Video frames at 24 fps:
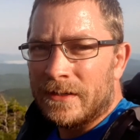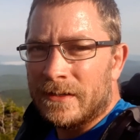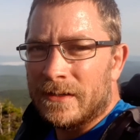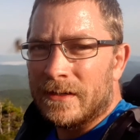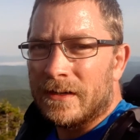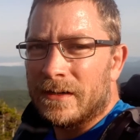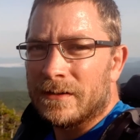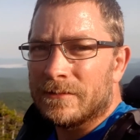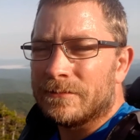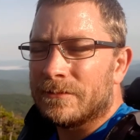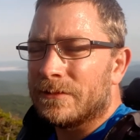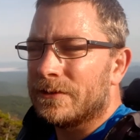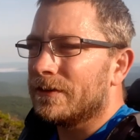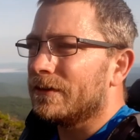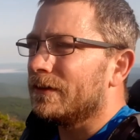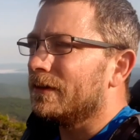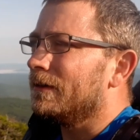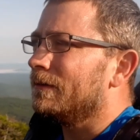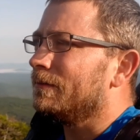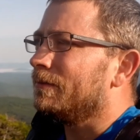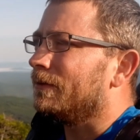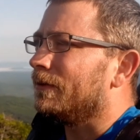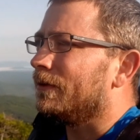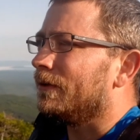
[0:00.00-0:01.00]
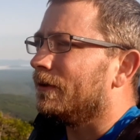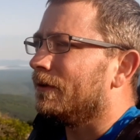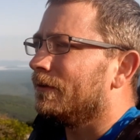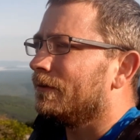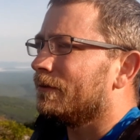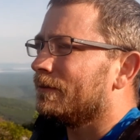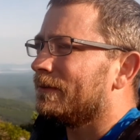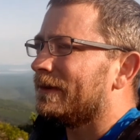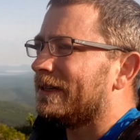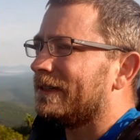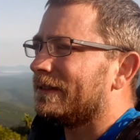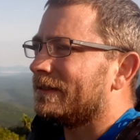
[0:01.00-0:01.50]
onward and upward
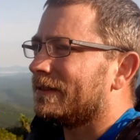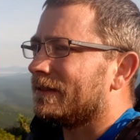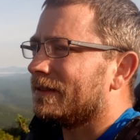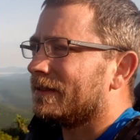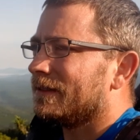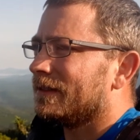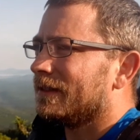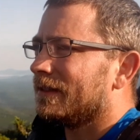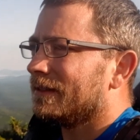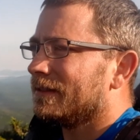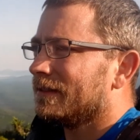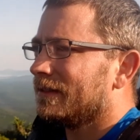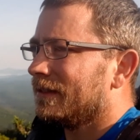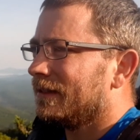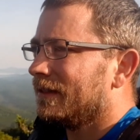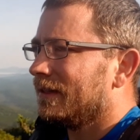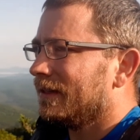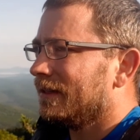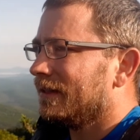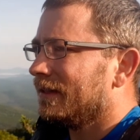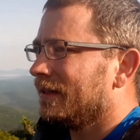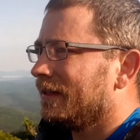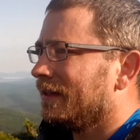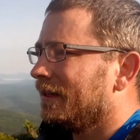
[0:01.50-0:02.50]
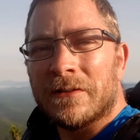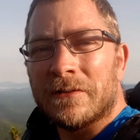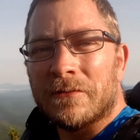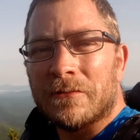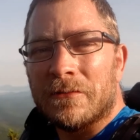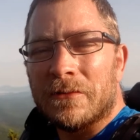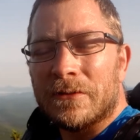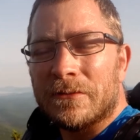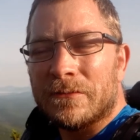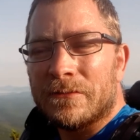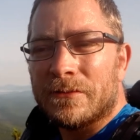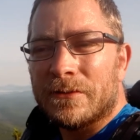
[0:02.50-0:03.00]
over Mount Success today.
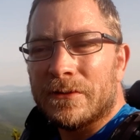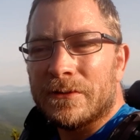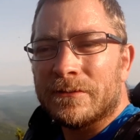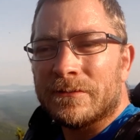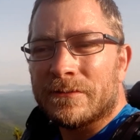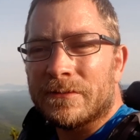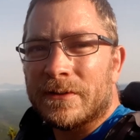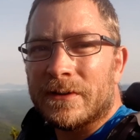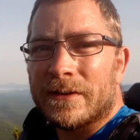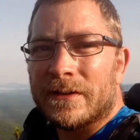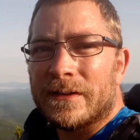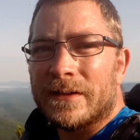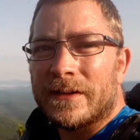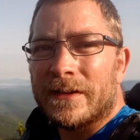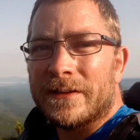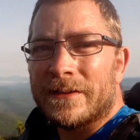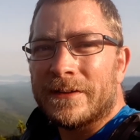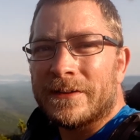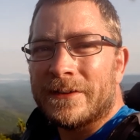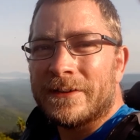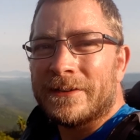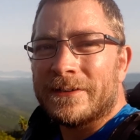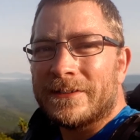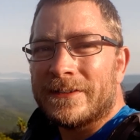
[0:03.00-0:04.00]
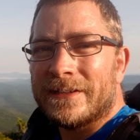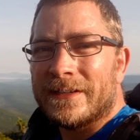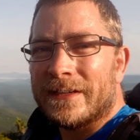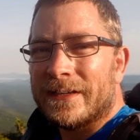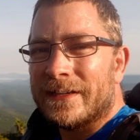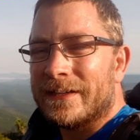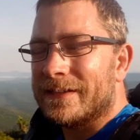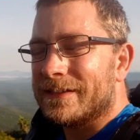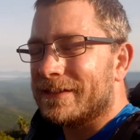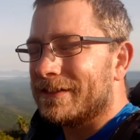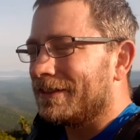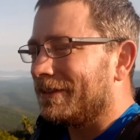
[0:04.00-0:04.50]
One foot in front of the other here,
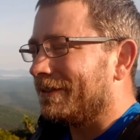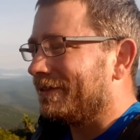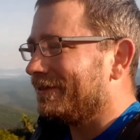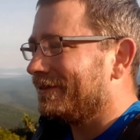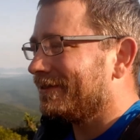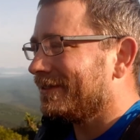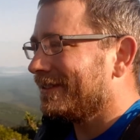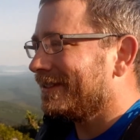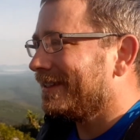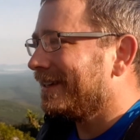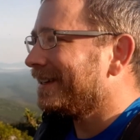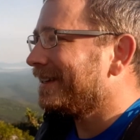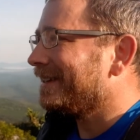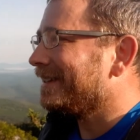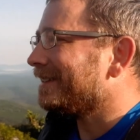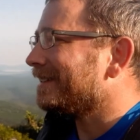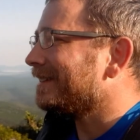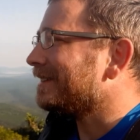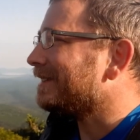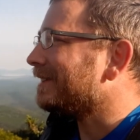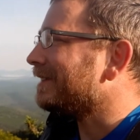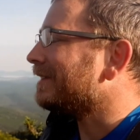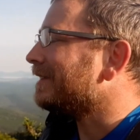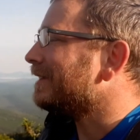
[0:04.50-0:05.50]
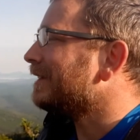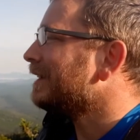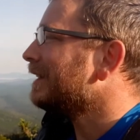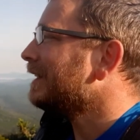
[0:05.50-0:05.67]
taking it slow and steady. So,